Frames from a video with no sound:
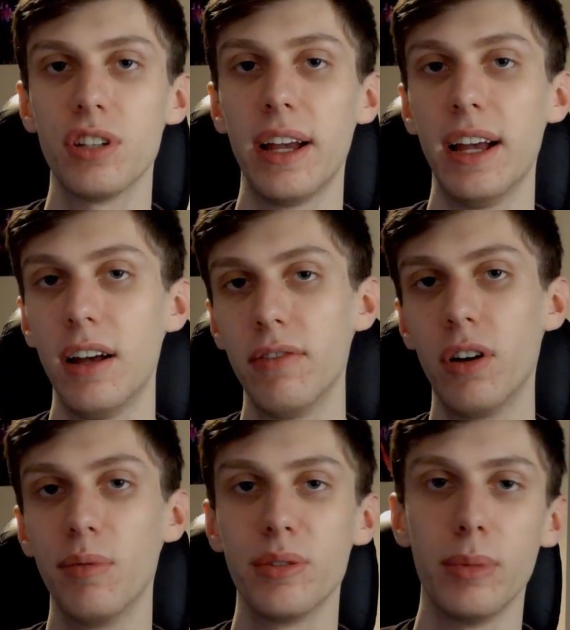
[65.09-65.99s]
I have
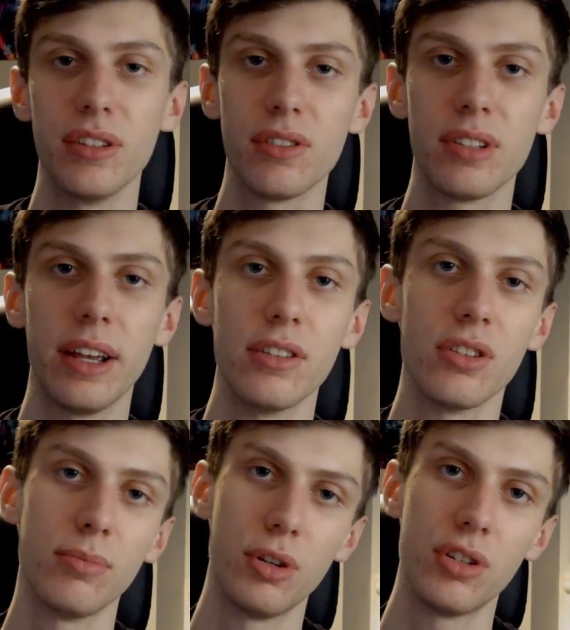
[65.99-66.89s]
optimized the settings
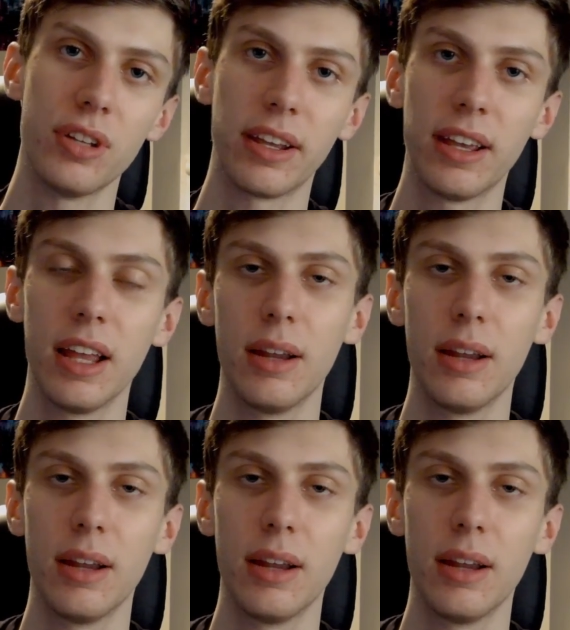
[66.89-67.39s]
as much as I can.